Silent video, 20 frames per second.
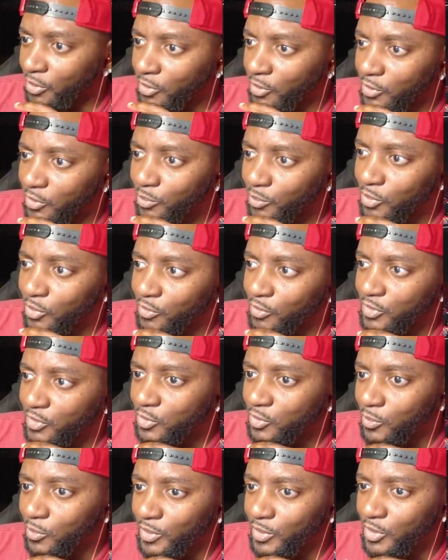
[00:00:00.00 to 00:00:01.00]
the move is
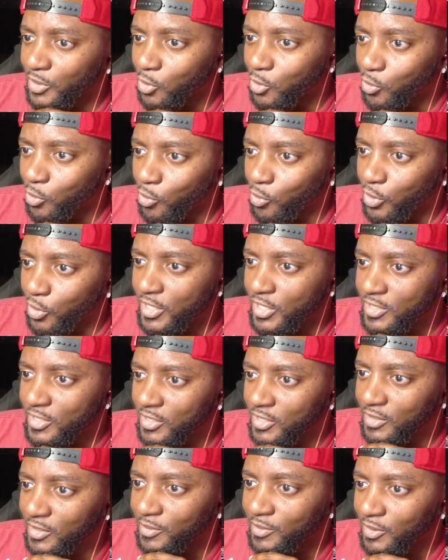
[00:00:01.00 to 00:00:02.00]
going to be crazy
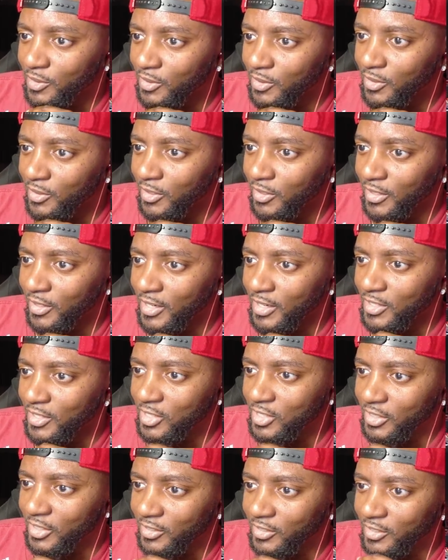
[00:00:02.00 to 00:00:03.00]
on nights
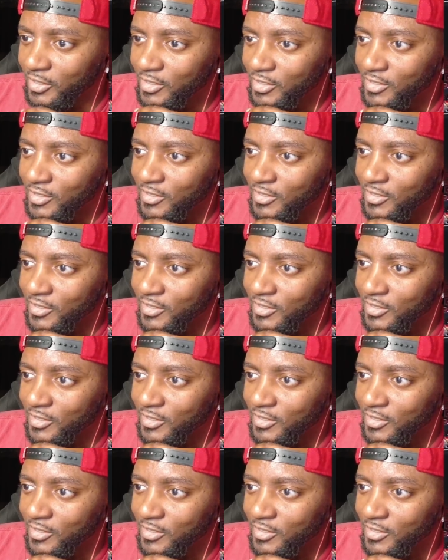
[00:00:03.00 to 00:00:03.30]
like this.